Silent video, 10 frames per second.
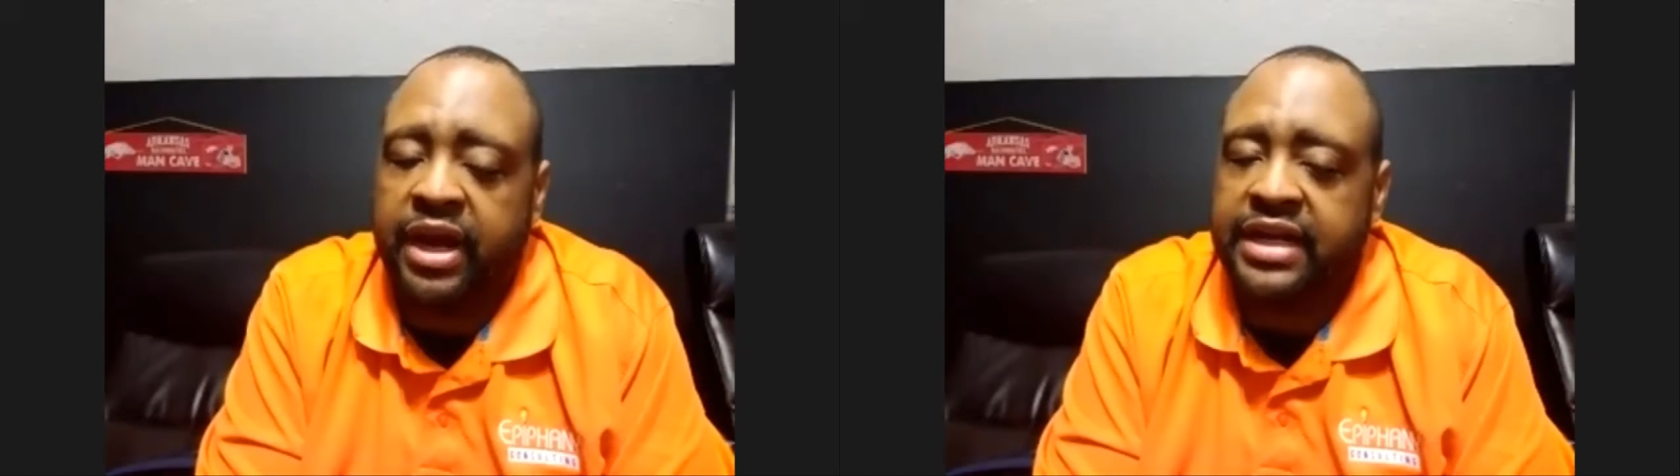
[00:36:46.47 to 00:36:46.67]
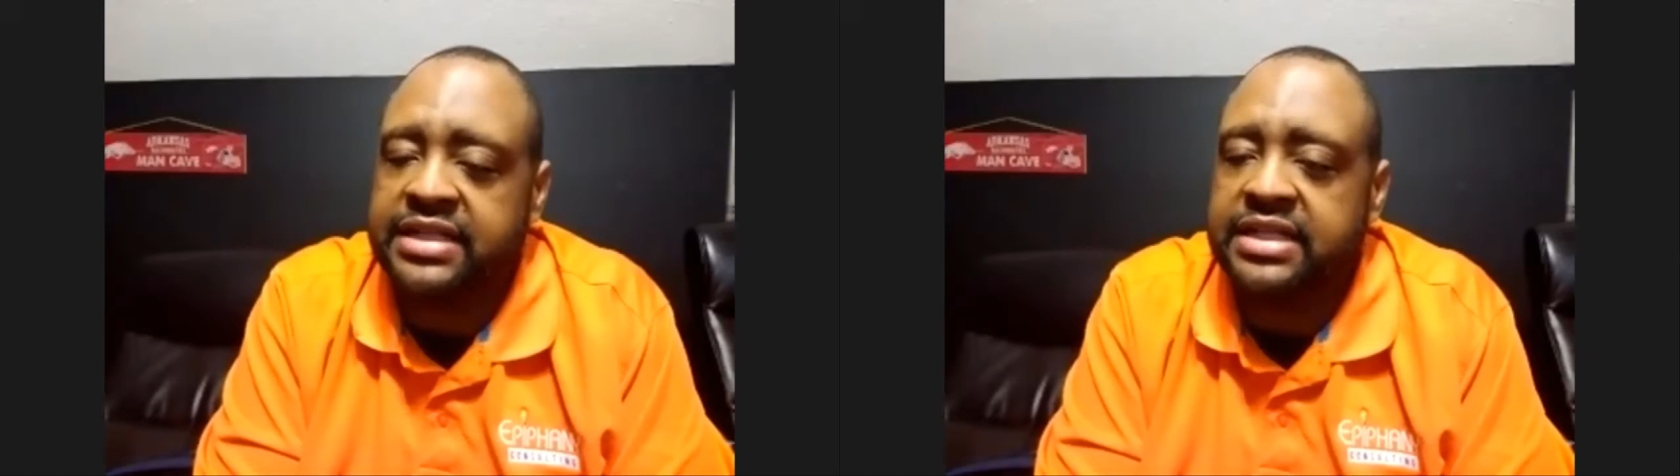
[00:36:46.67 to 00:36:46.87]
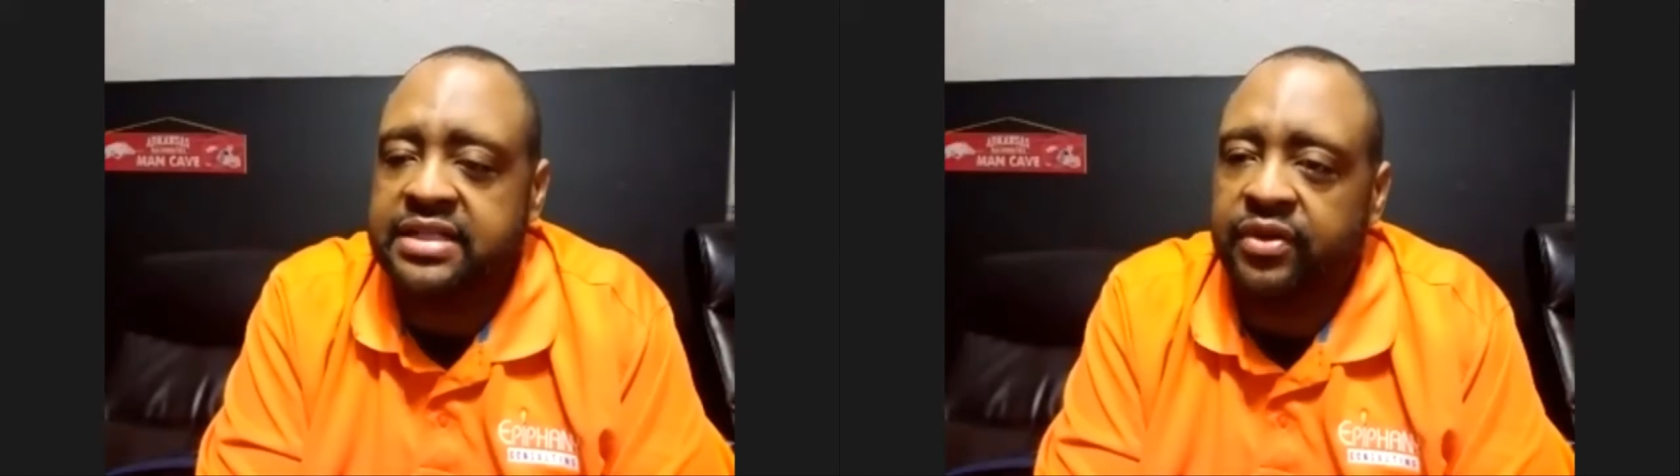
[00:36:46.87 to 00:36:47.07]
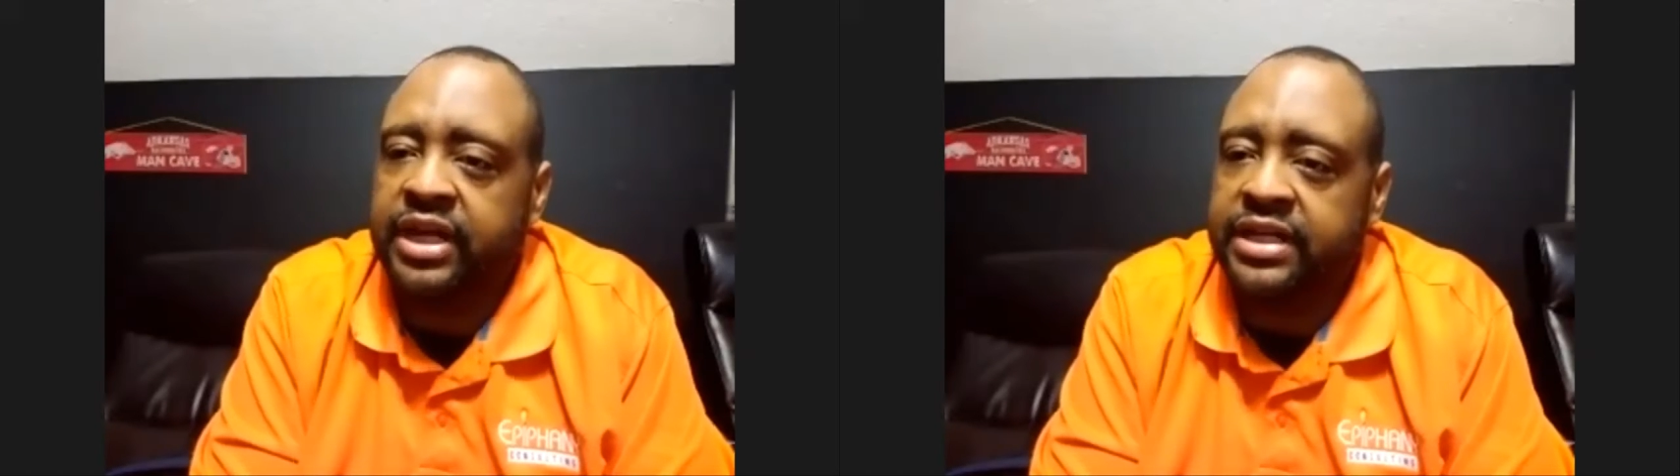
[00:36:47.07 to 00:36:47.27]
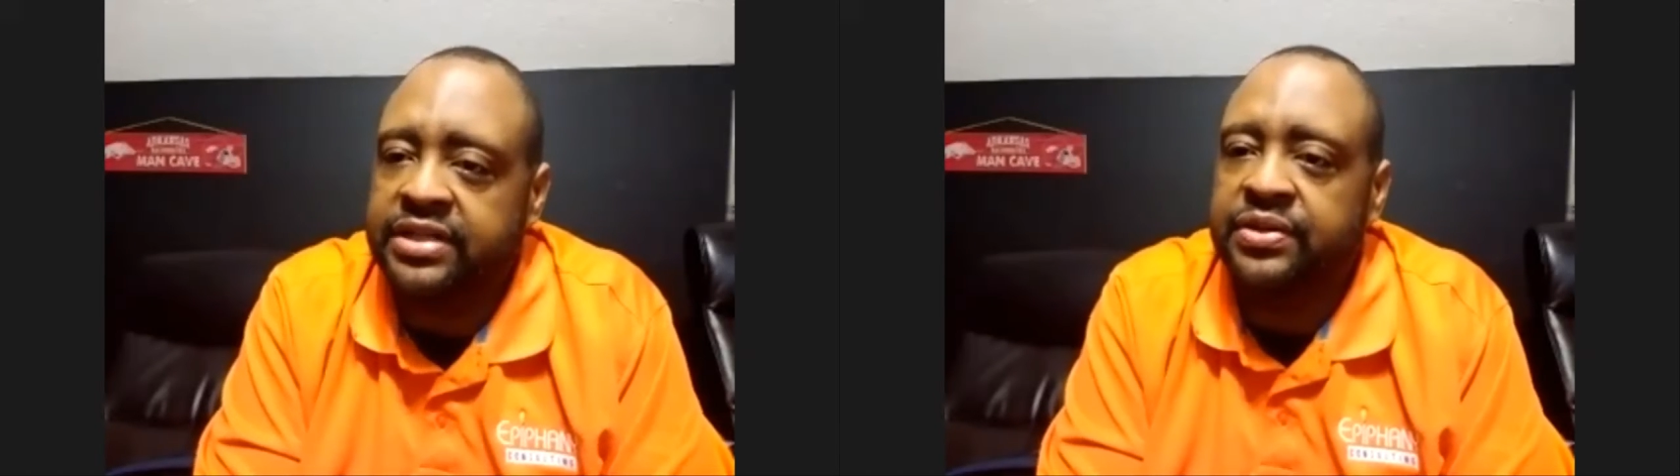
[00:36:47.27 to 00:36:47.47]
practices of
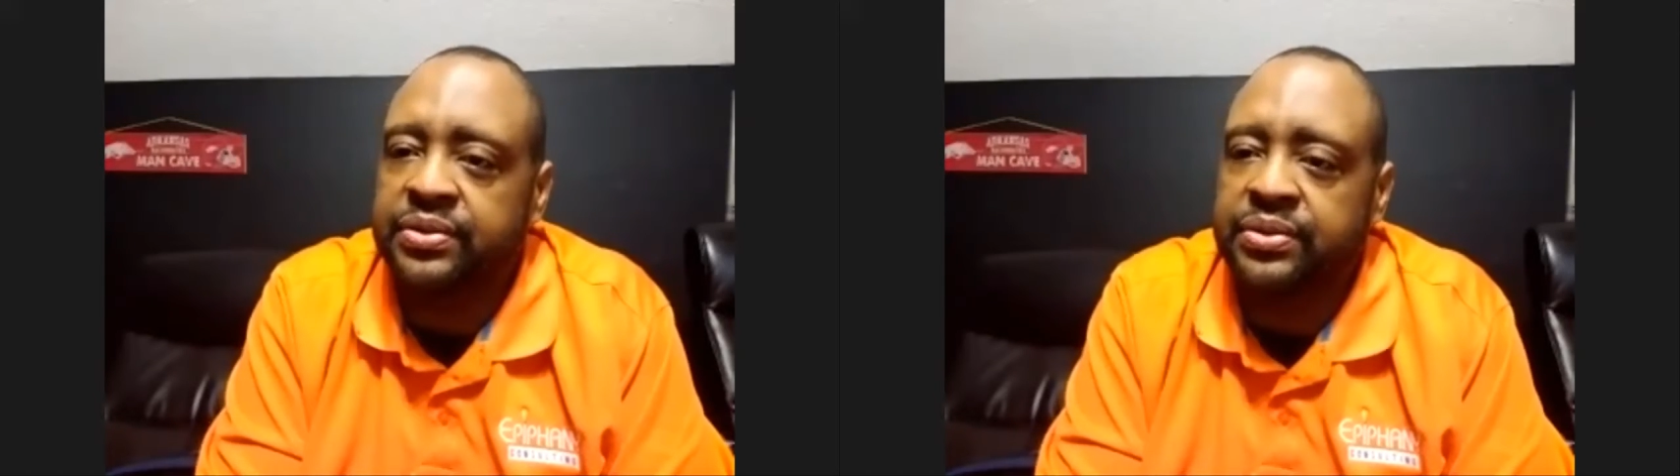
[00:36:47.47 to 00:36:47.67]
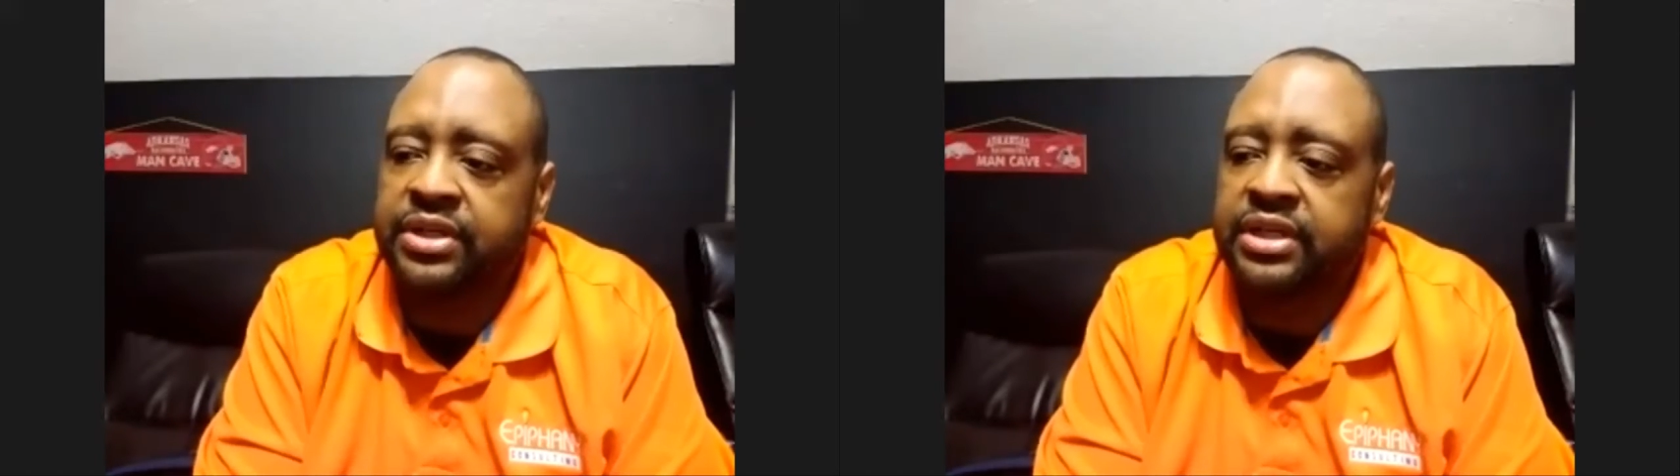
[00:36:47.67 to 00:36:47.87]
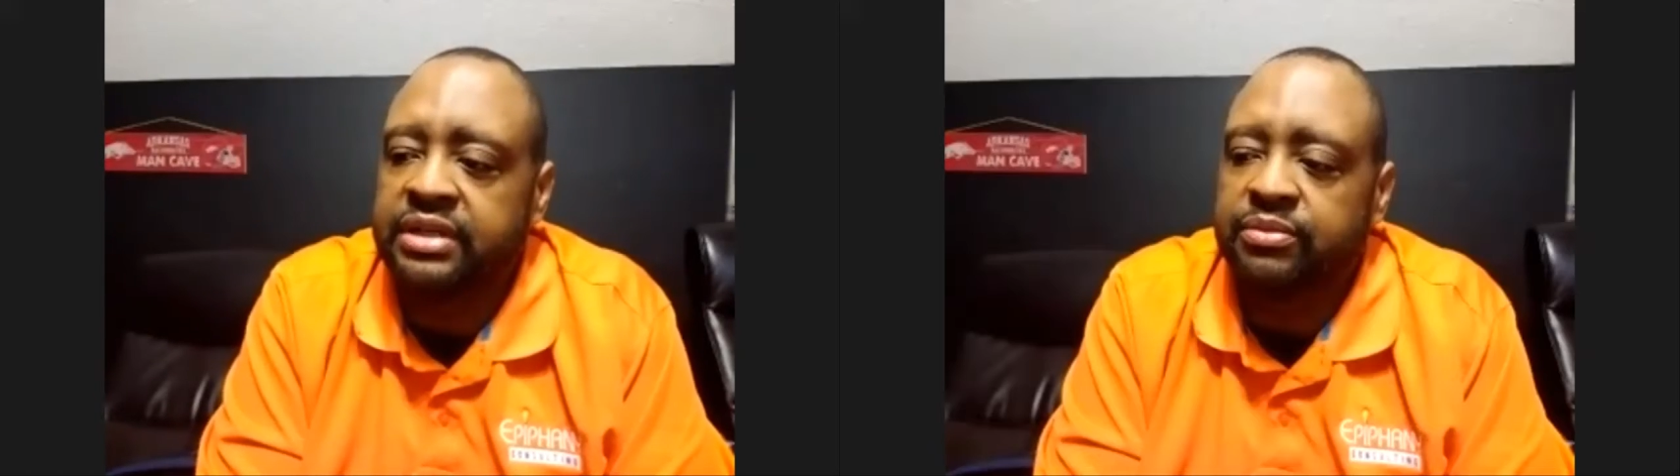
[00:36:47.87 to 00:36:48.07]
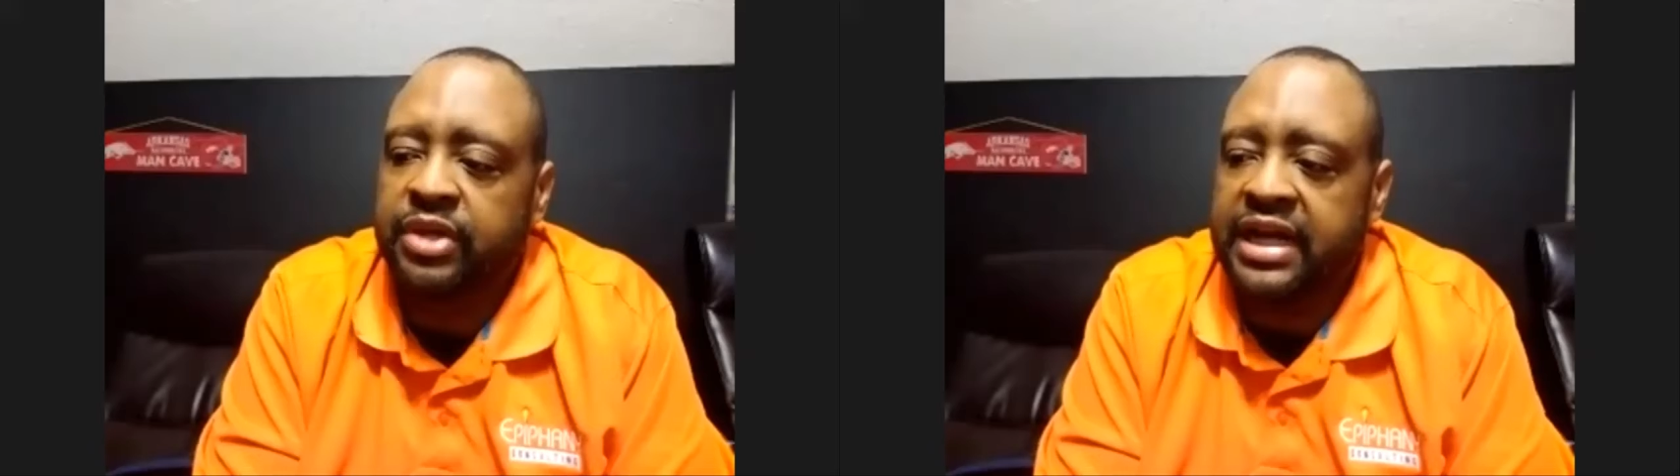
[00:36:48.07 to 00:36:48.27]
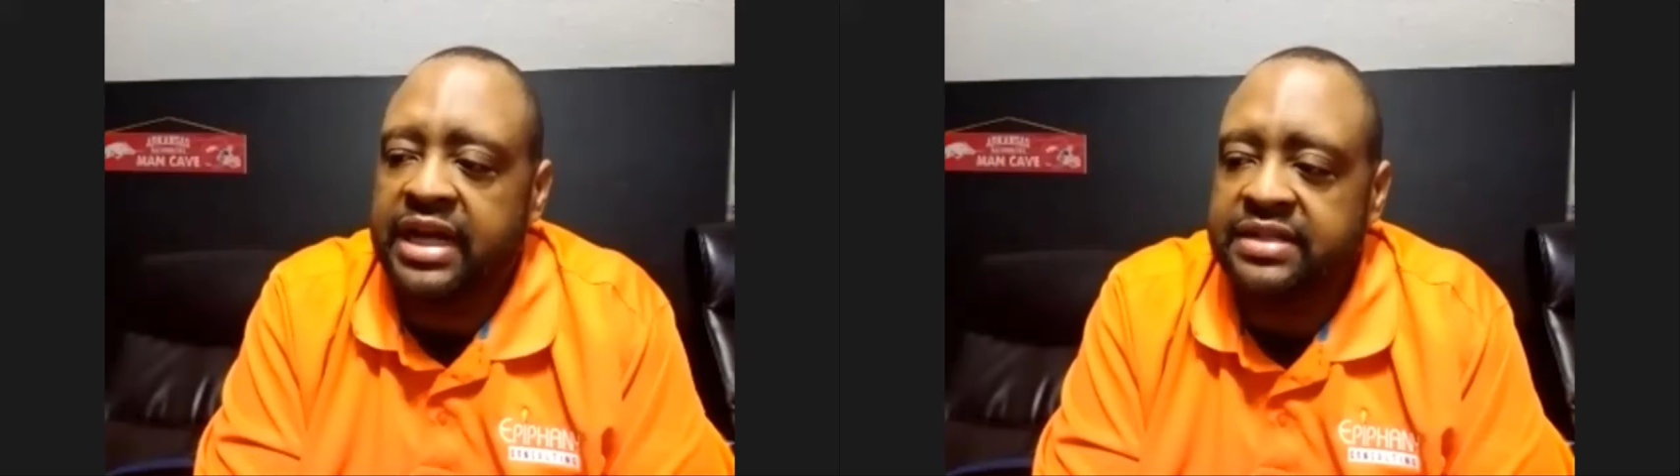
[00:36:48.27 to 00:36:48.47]
what I do
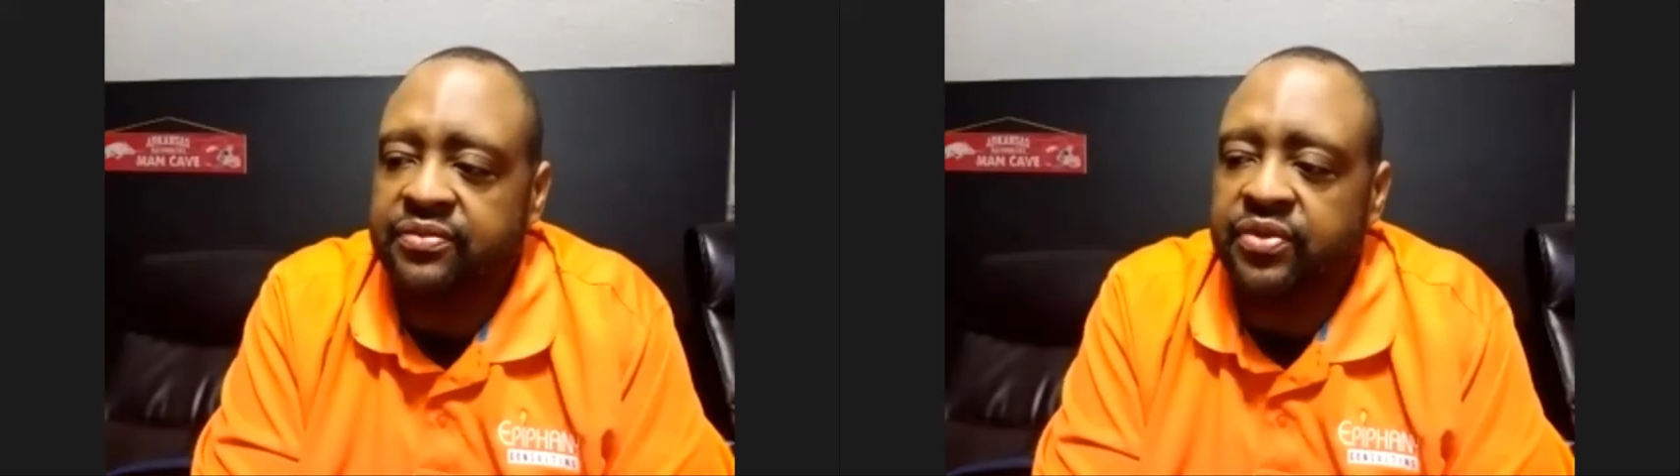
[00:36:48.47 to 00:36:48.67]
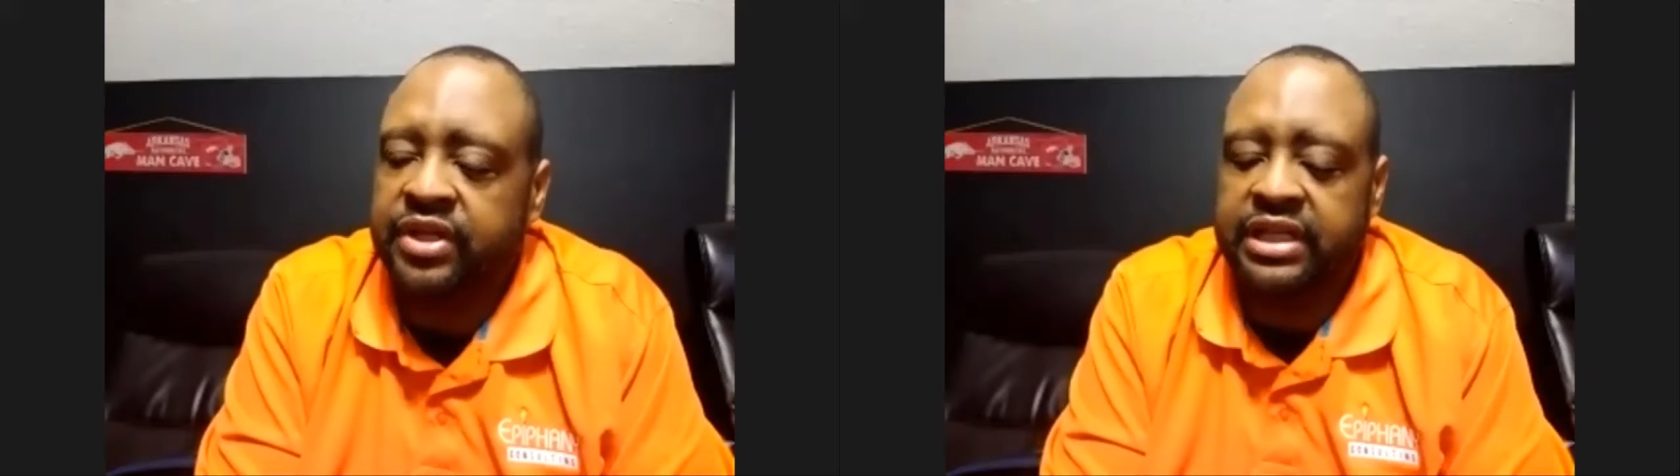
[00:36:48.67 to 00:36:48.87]
because it